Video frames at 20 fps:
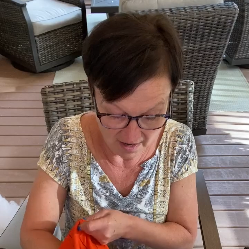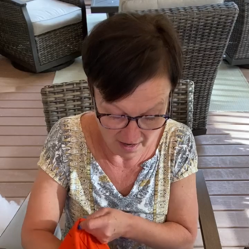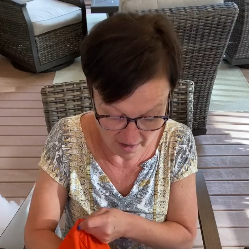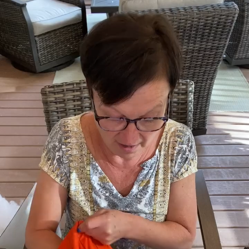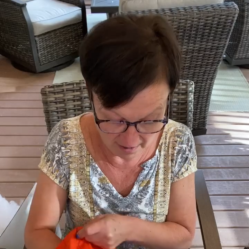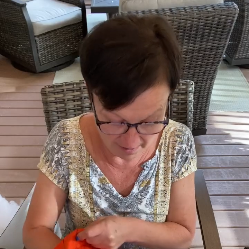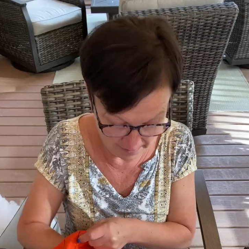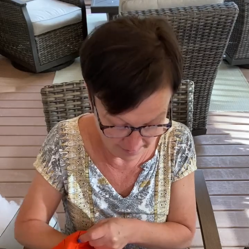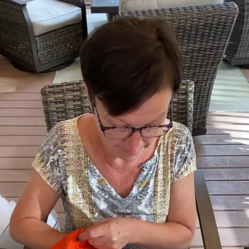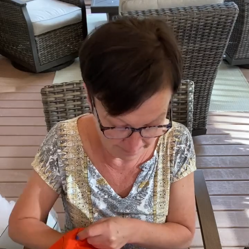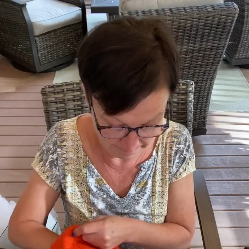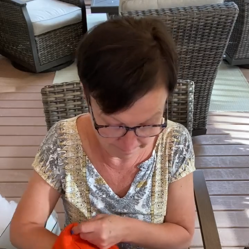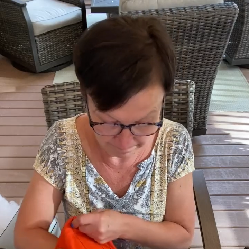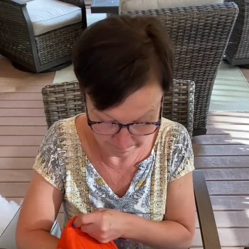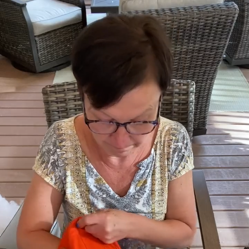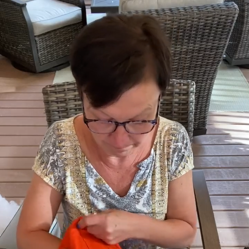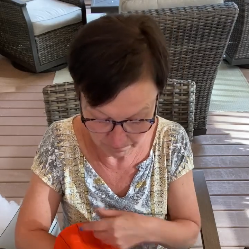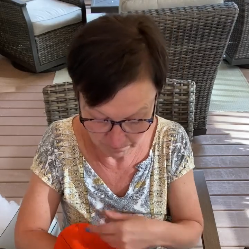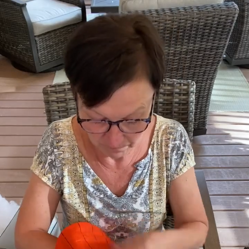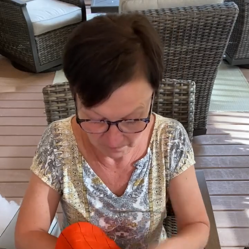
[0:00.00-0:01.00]

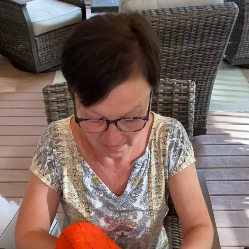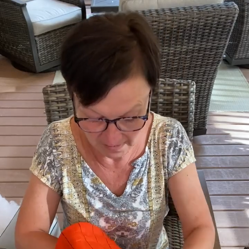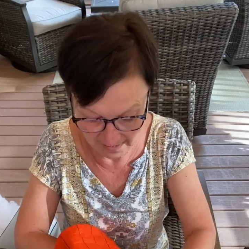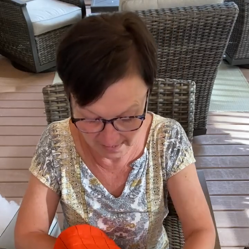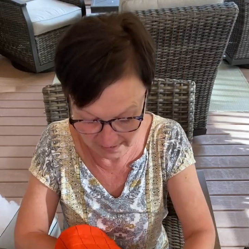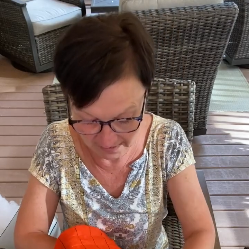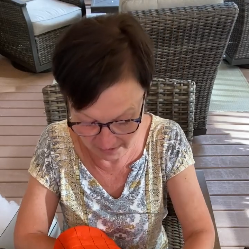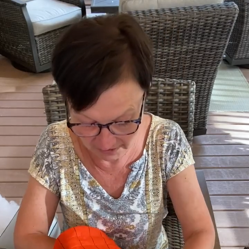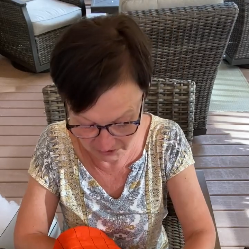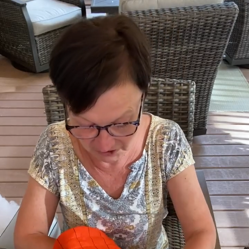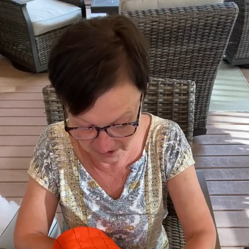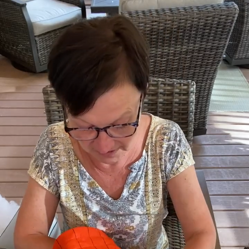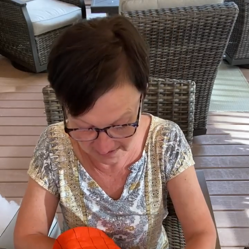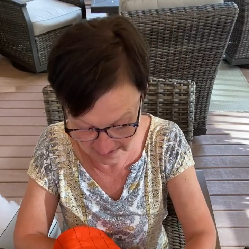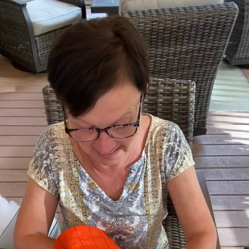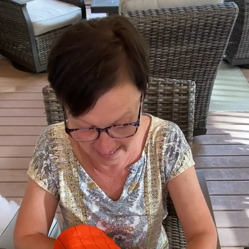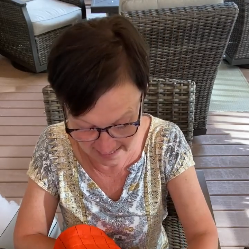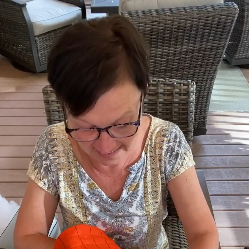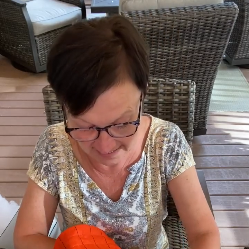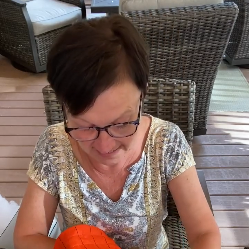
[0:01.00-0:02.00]
And I'll just
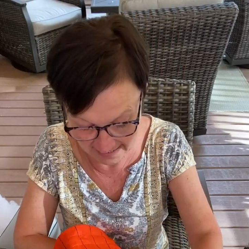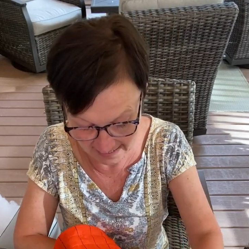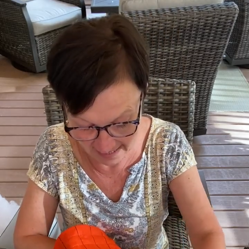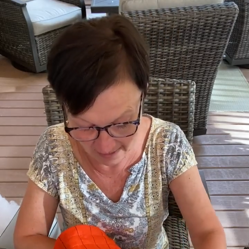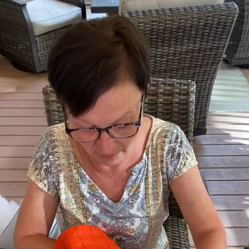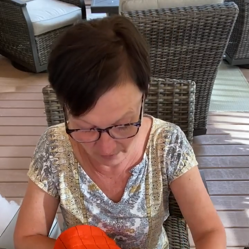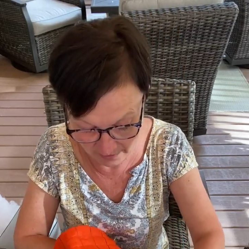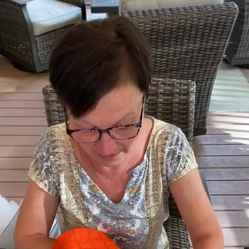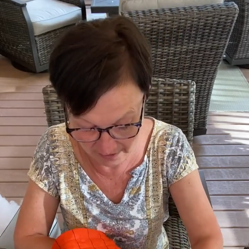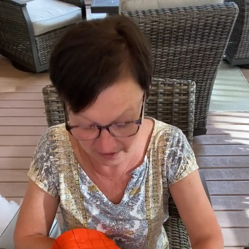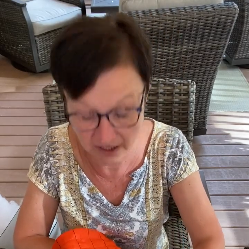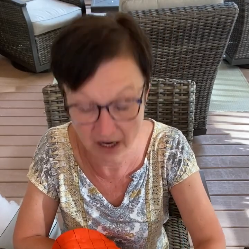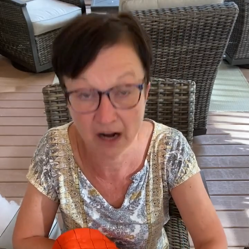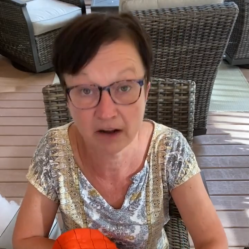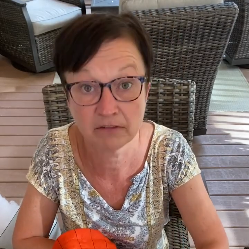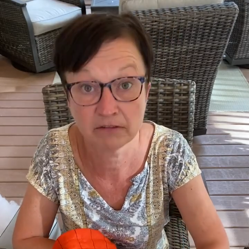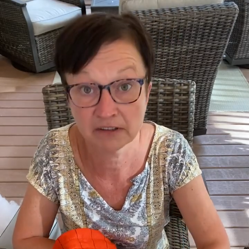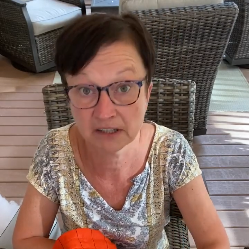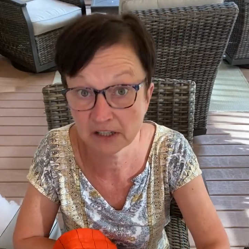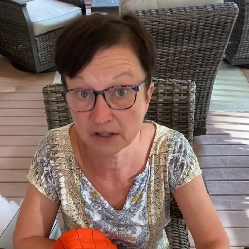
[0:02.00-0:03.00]
take it out and
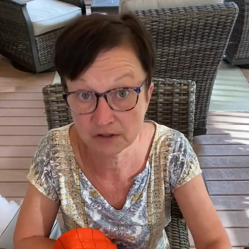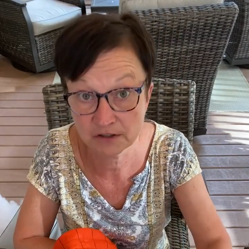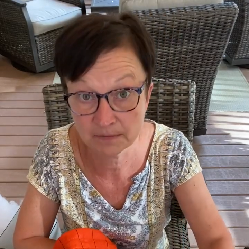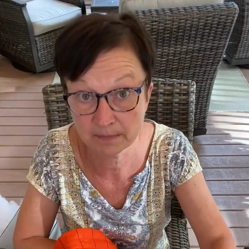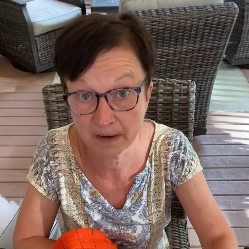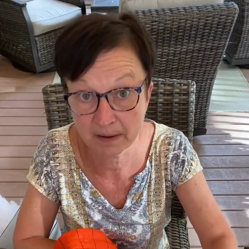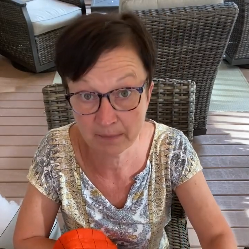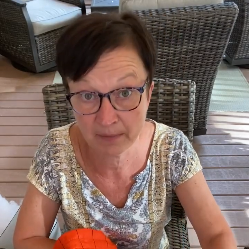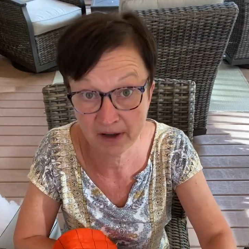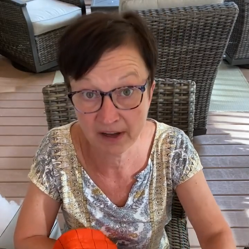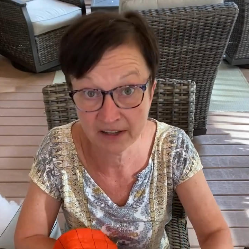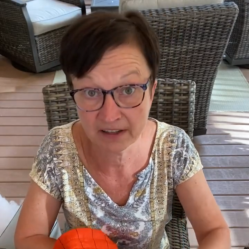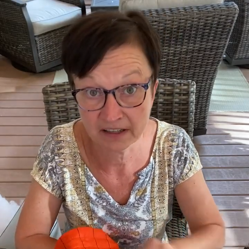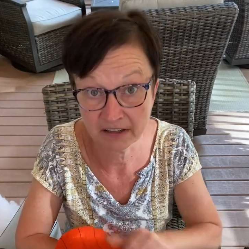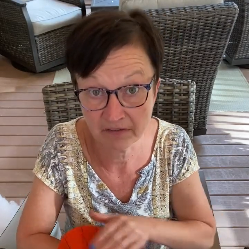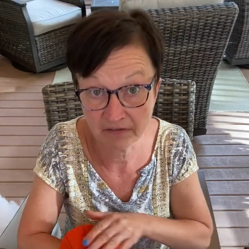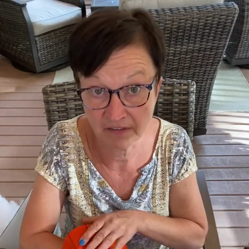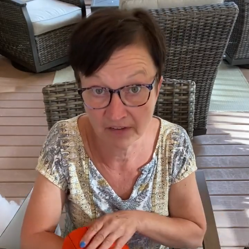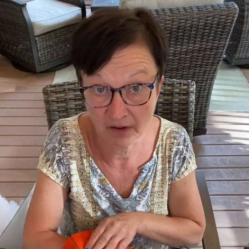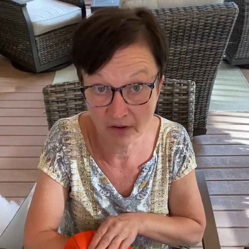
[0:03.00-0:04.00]
I'll reuse my
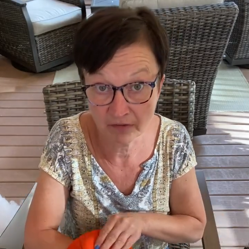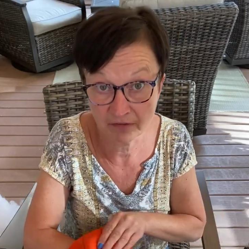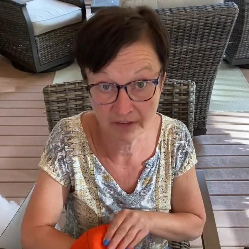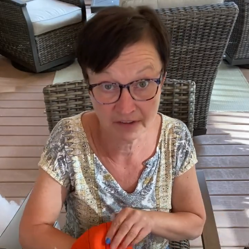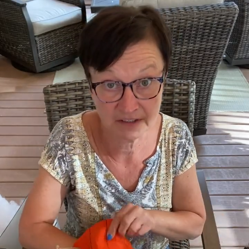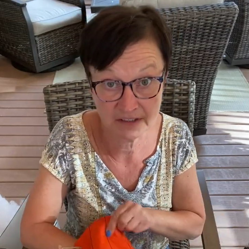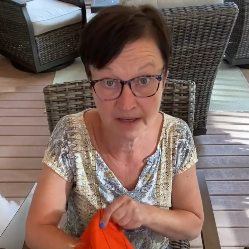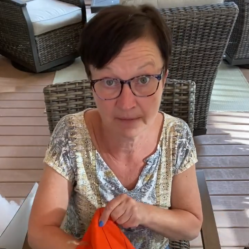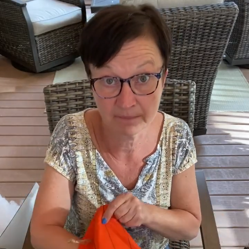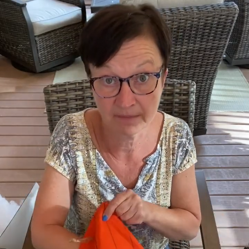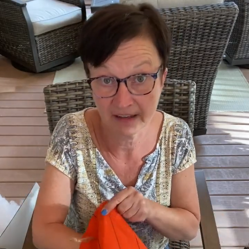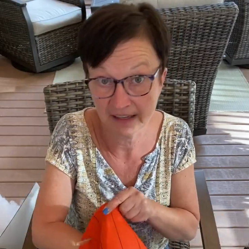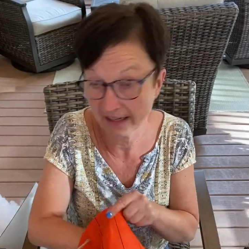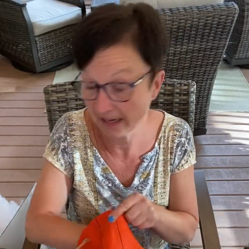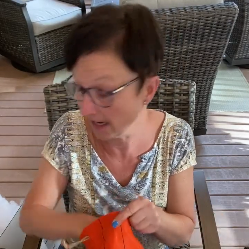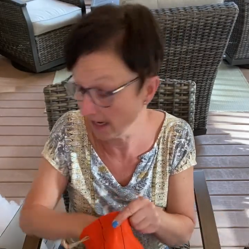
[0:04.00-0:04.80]
polyfill for something